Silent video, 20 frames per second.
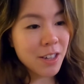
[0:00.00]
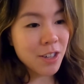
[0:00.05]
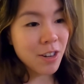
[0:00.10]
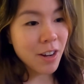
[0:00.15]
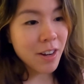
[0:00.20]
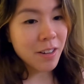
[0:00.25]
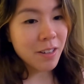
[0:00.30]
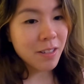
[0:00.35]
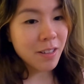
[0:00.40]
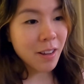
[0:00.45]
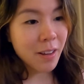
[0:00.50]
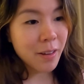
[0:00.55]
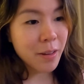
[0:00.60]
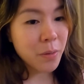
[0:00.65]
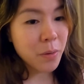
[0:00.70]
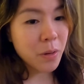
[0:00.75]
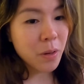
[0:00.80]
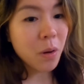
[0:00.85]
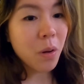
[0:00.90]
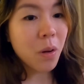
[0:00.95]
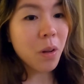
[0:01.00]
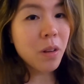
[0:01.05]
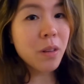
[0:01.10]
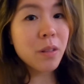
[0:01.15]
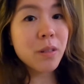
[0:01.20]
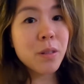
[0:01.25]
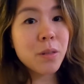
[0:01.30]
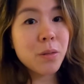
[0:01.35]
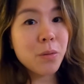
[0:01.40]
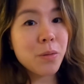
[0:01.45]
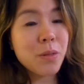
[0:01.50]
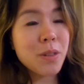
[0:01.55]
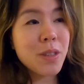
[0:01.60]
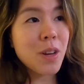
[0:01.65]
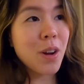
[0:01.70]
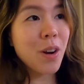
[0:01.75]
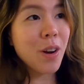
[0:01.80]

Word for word: try to tell you what all the rules